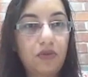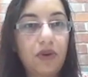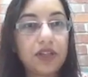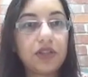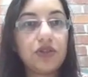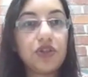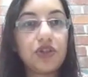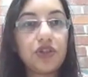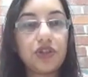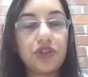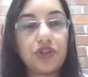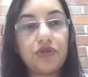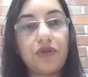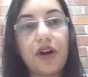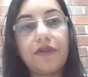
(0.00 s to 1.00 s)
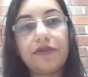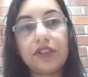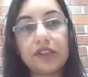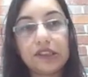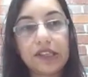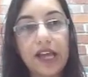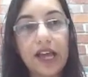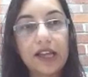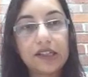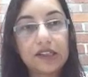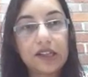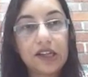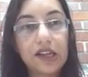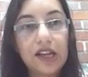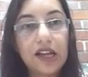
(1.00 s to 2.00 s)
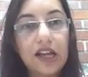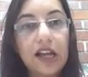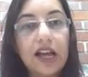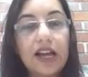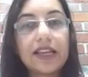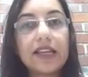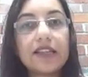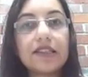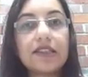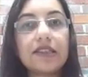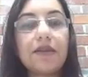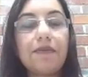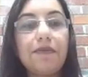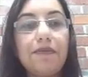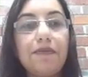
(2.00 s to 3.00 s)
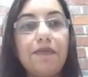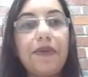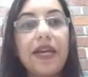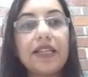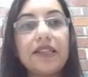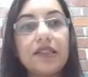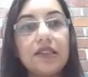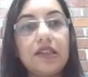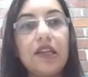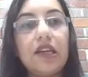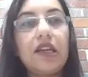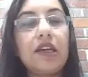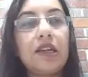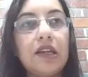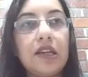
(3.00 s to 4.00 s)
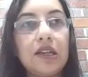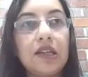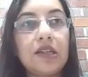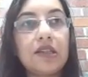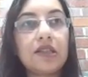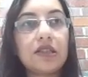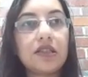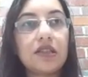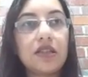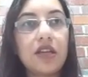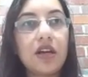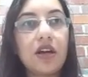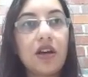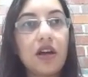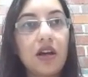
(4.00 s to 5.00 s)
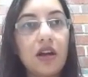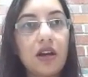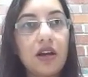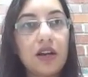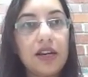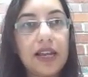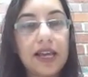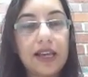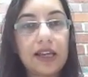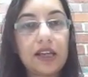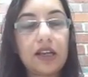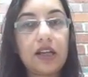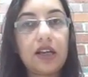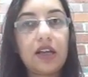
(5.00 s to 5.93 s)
What you should do after that? I guess the best thing is, like,